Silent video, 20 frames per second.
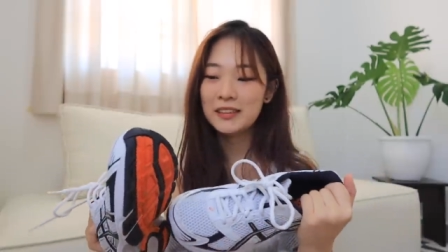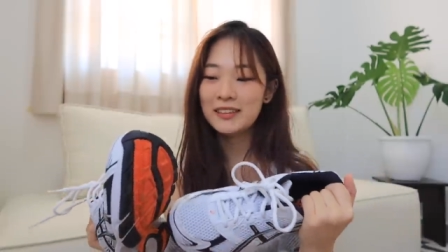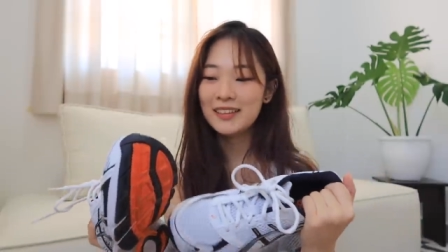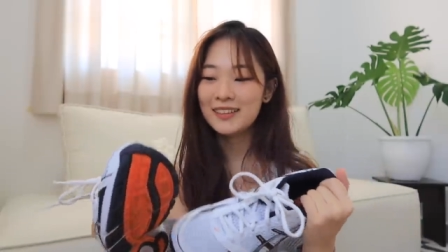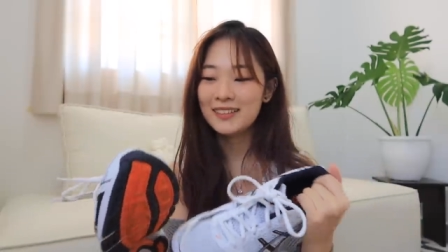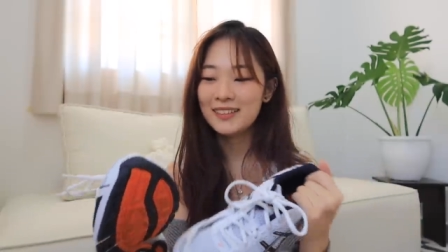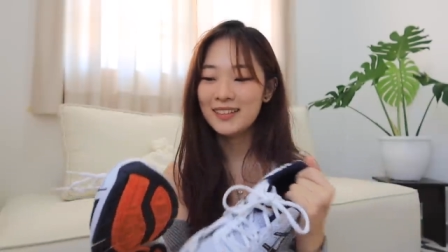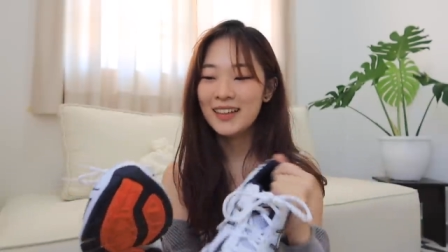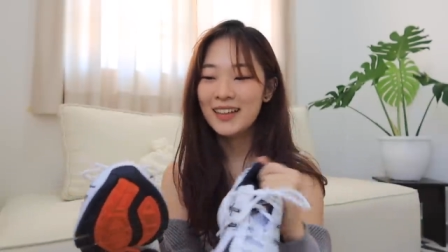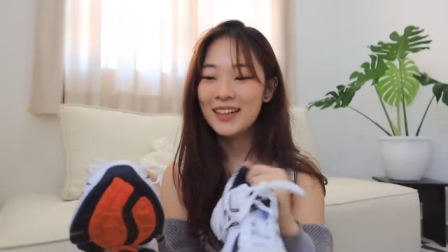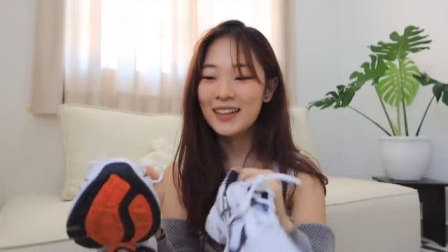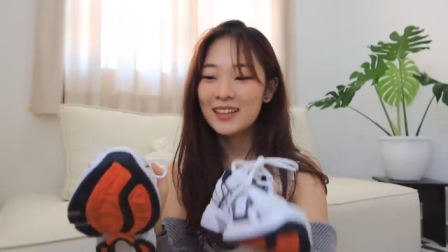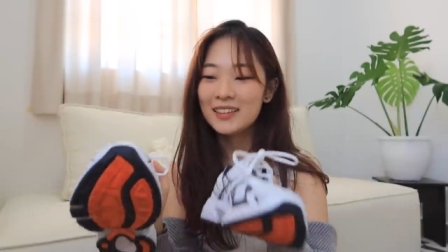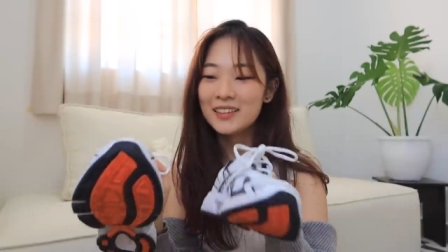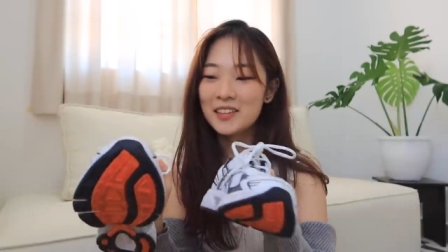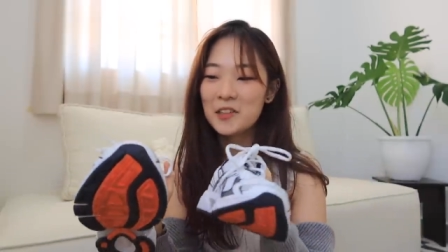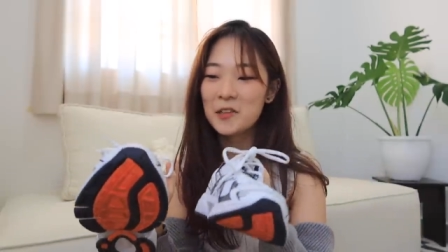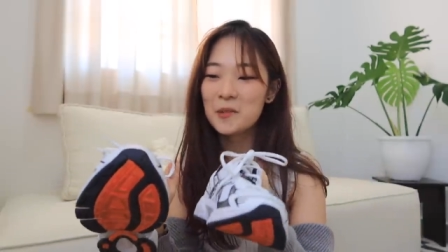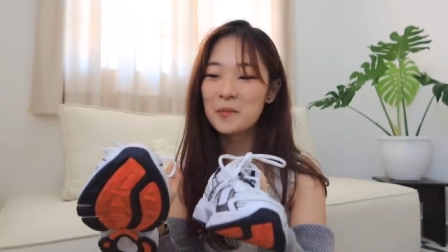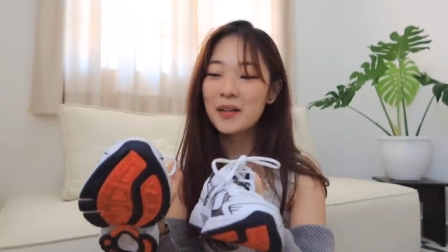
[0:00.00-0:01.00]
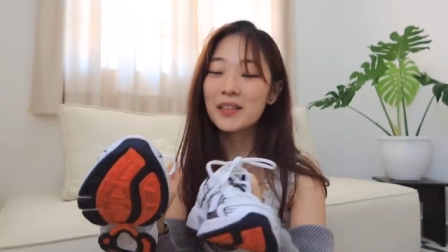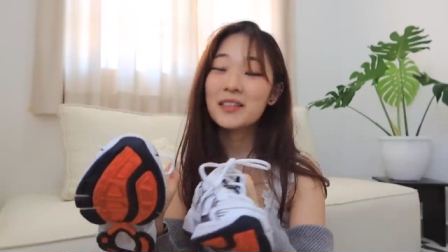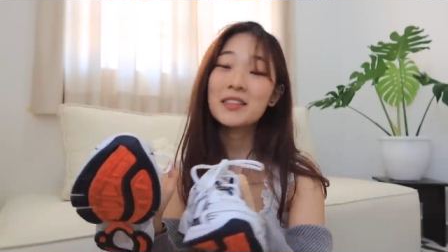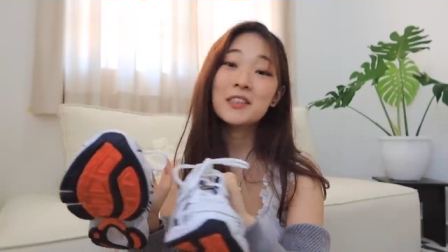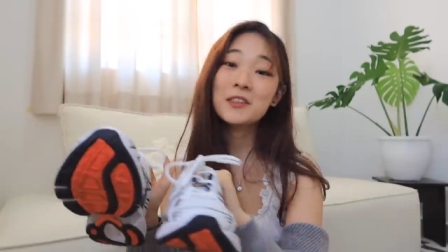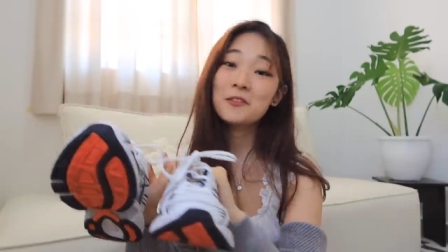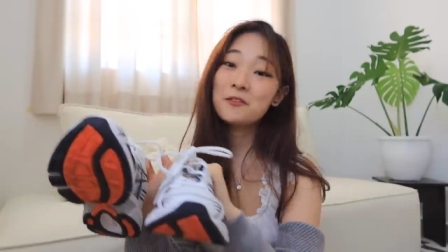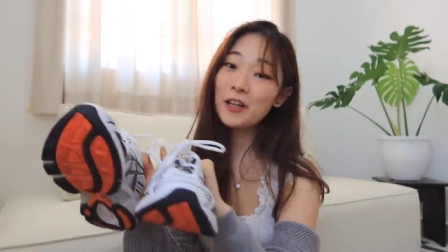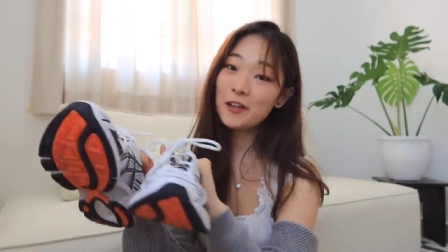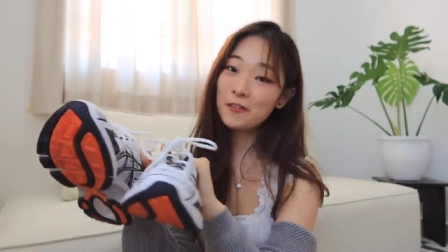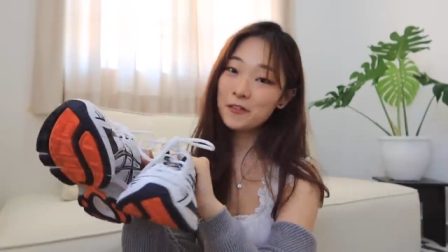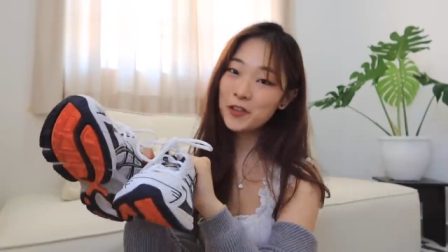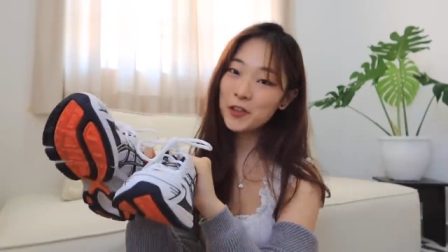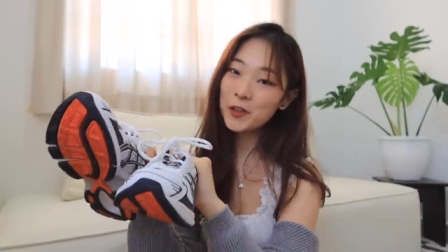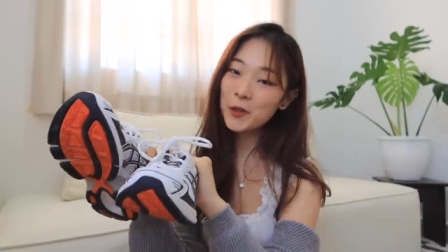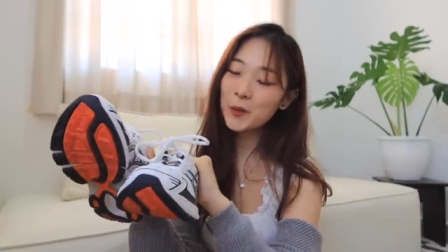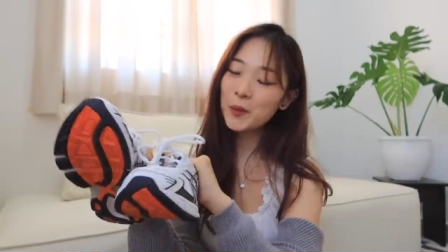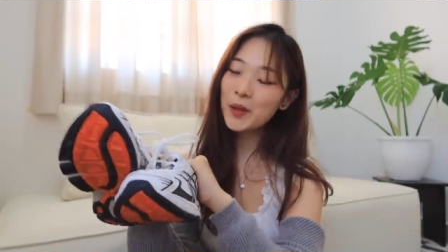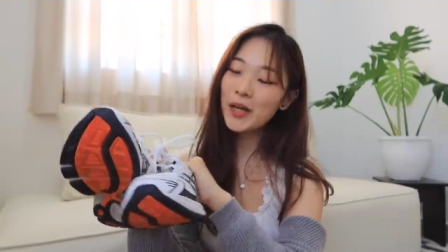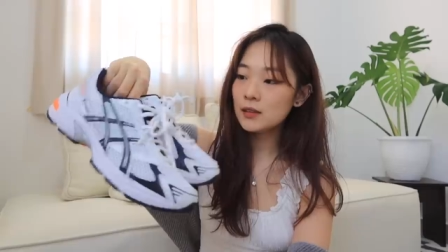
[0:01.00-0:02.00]
than the New Balance
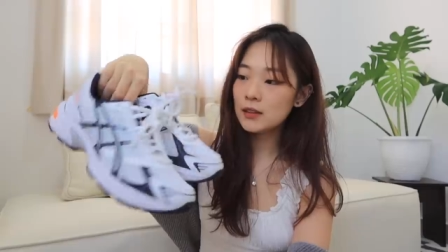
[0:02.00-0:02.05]
530.